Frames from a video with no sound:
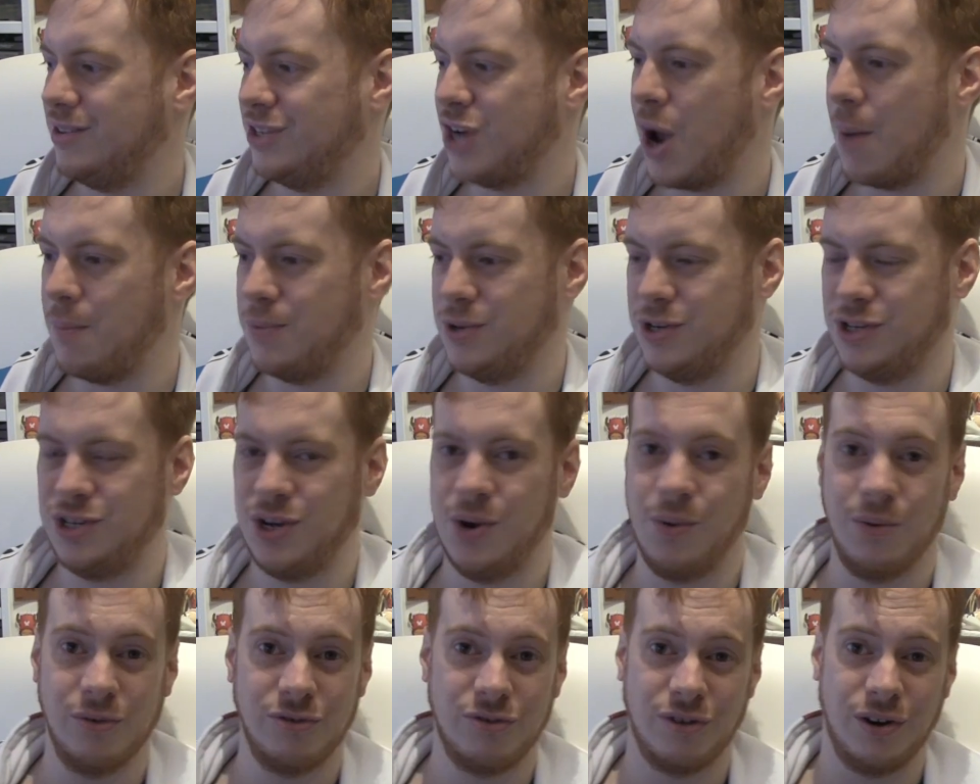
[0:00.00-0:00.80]
chapter
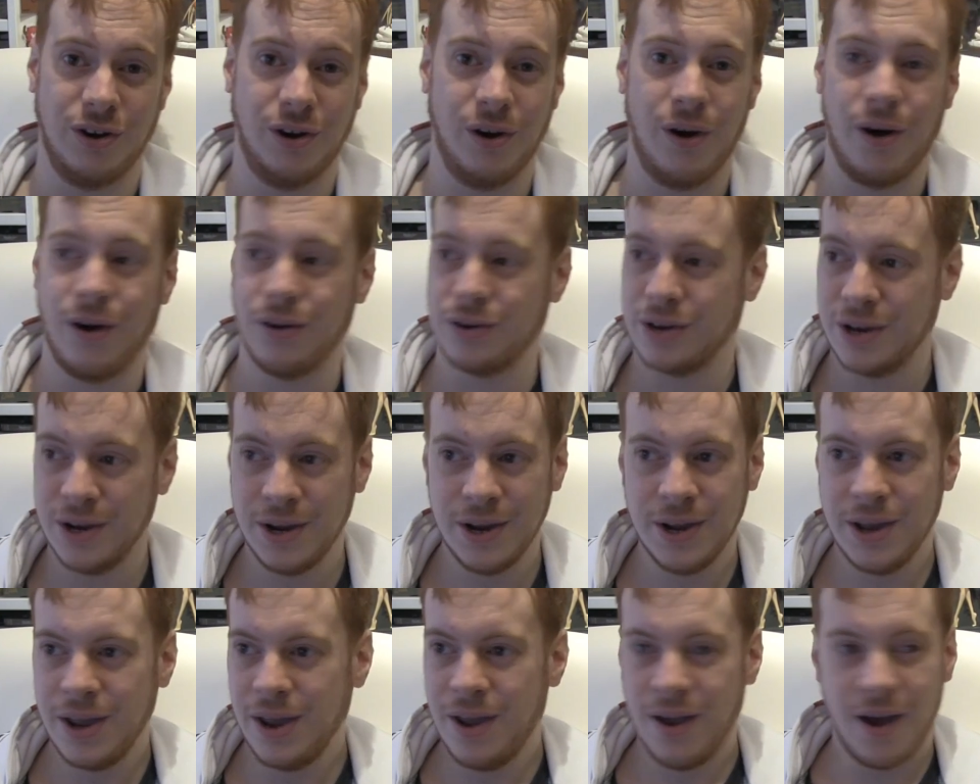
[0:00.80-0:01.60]
200 and odd
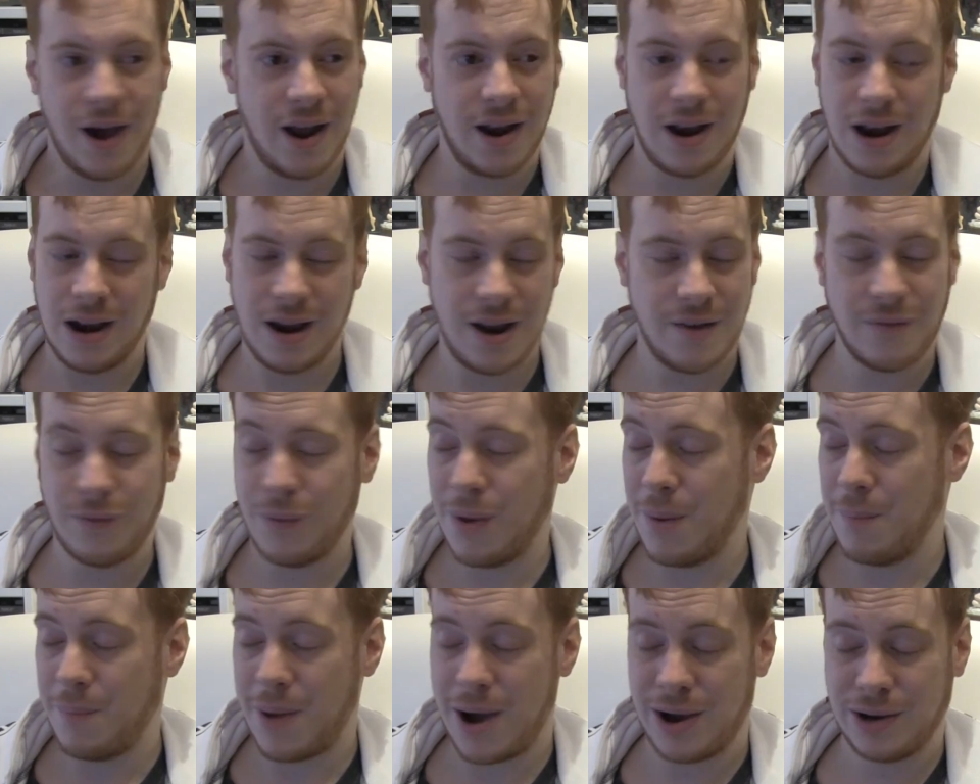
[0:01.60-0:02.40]
and I never
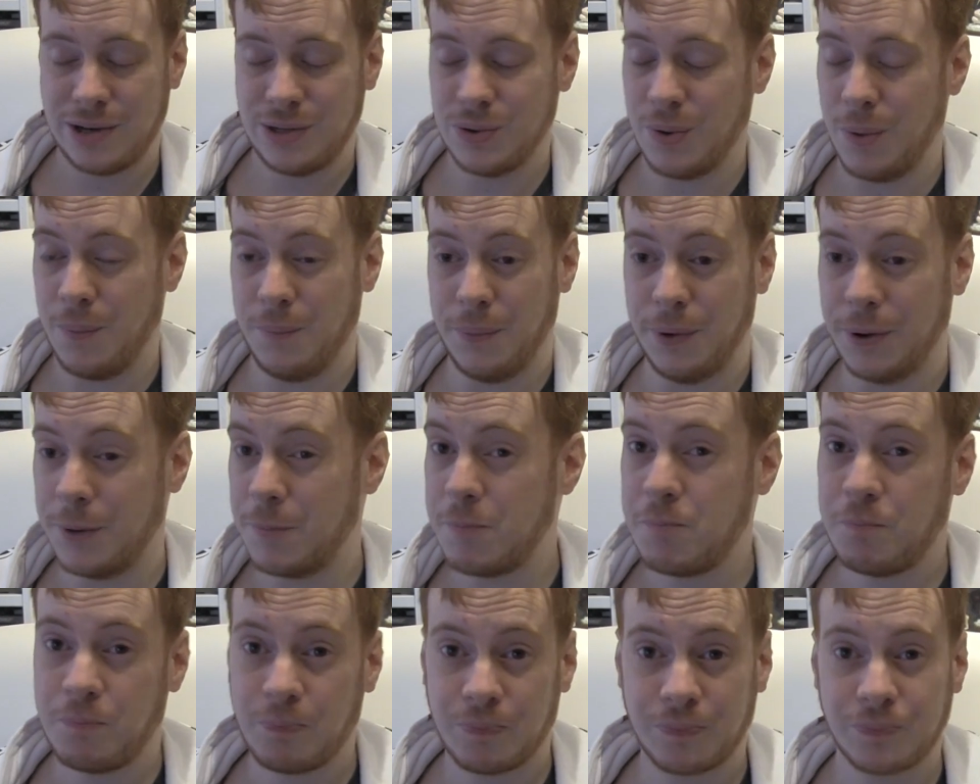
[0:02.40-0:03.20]
went back to it but